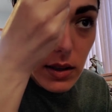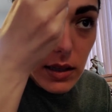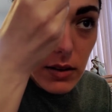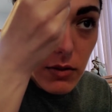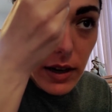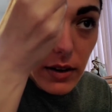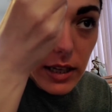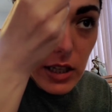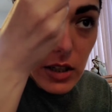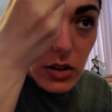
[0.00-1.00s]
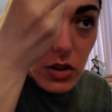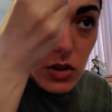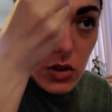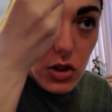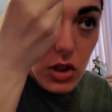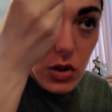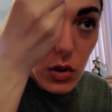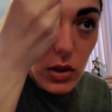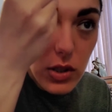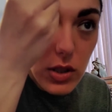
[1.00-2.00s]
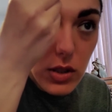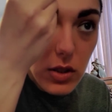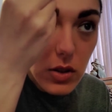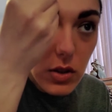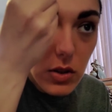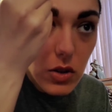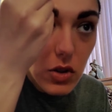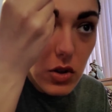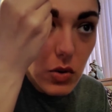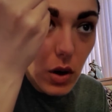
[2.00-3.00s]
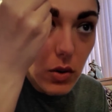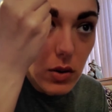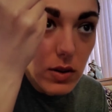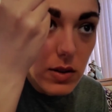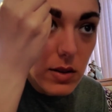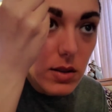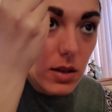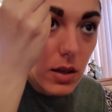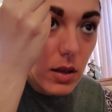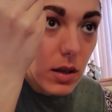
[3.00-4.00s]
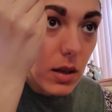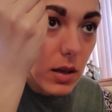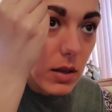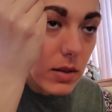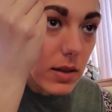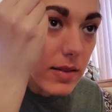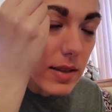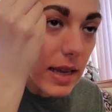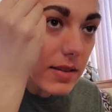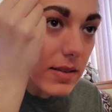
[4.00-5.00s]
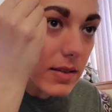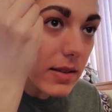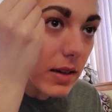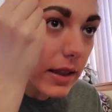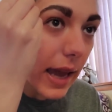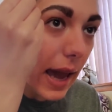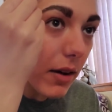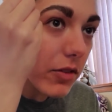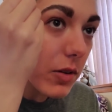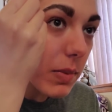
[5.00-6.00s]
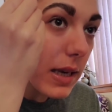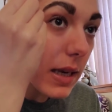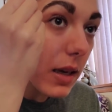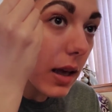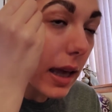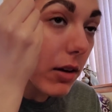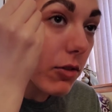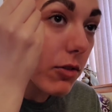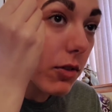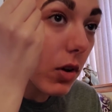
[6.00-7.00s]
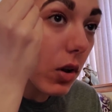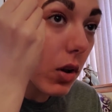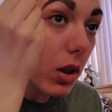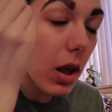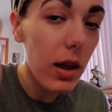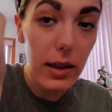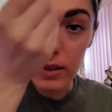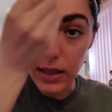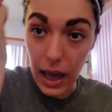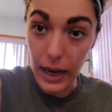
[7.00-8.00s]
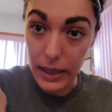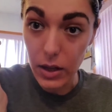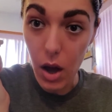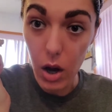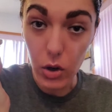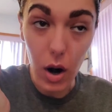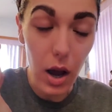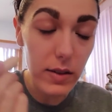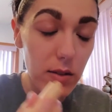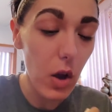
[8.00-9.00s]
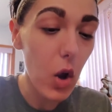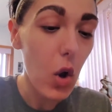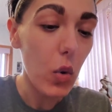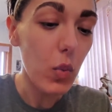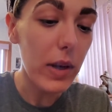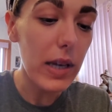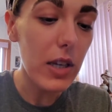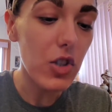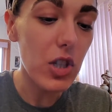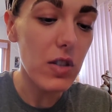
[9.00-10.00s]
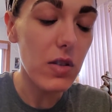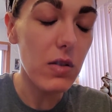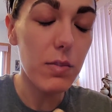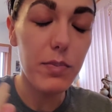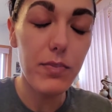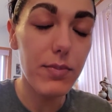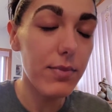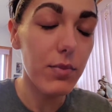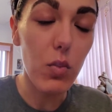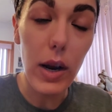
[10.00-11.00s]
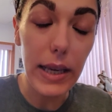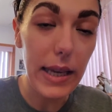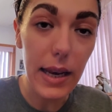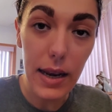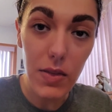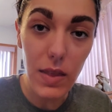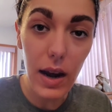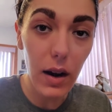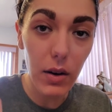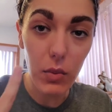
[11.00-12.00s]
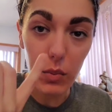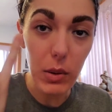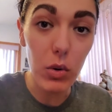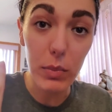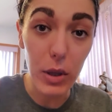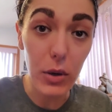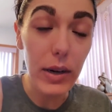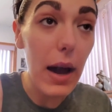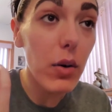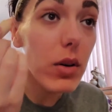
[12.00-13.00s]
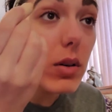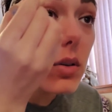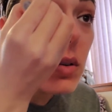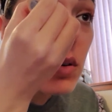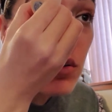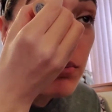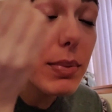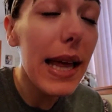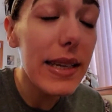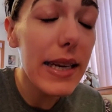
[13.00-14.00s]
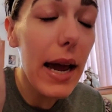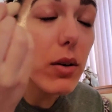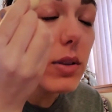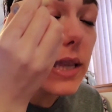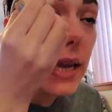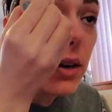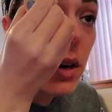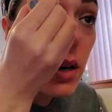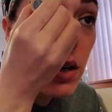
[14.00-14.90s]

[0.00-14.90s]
in very short strokes. Doesn't necessarily have to be a full line across. We just want to get it in there and we will blend it out later.